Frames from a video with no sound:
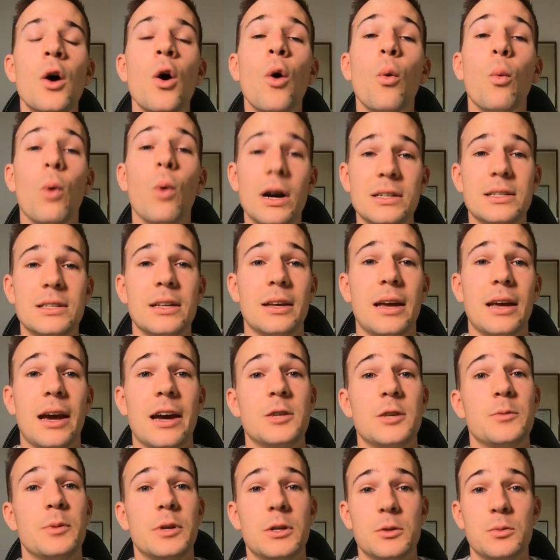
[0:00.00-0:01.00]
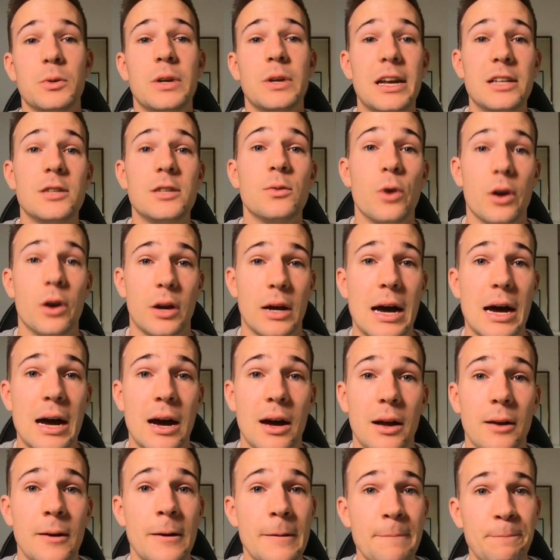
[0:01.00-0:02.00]
Why is that the case? Because we need to work hard.
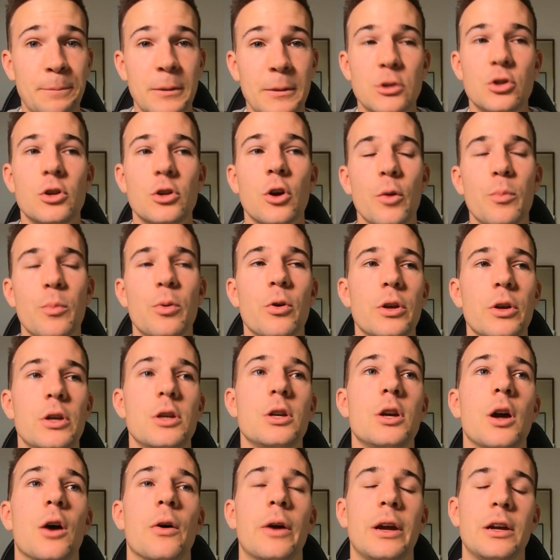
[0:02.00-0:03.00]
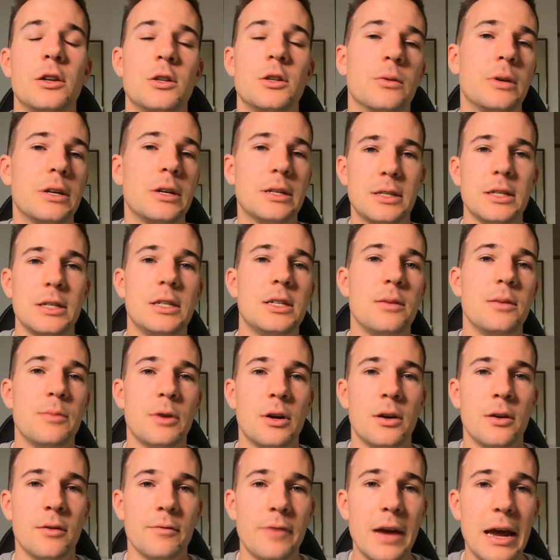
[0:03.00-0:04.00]
There's no point you going and doing a 60 minute
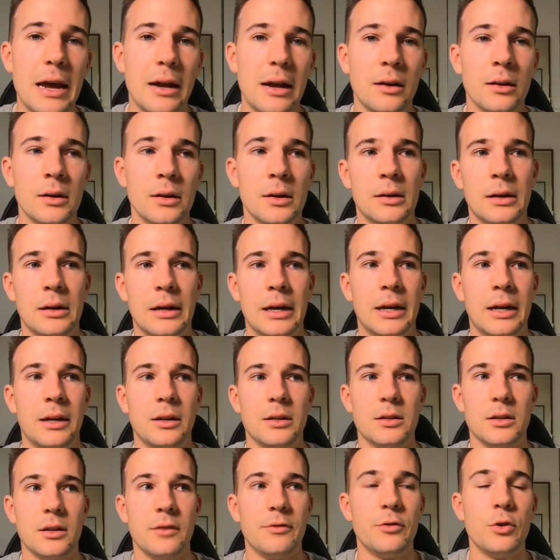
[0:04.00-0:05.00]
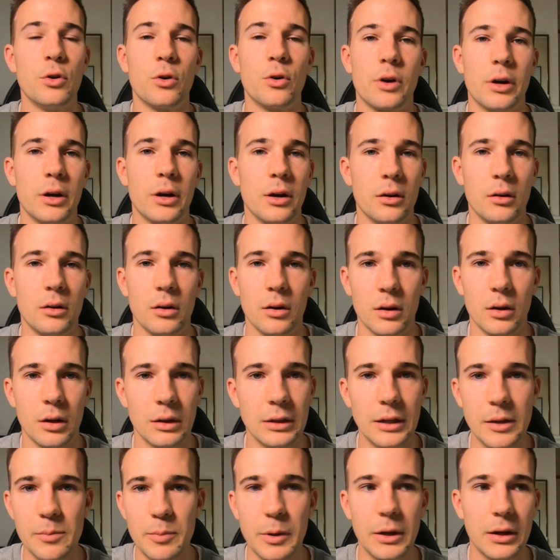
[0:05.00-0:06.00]
event, and if you're an
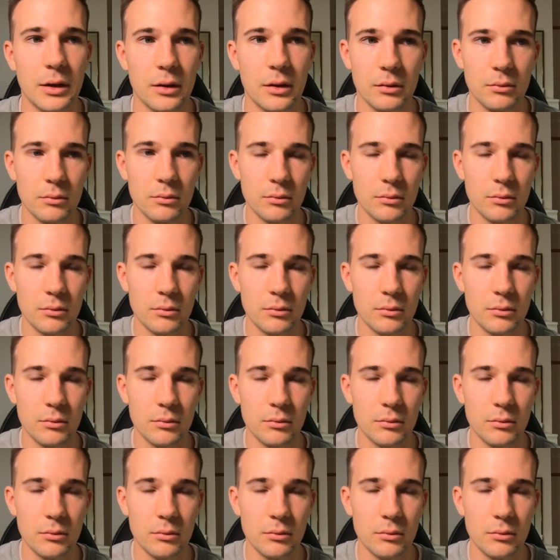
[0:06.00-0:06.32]
Olympic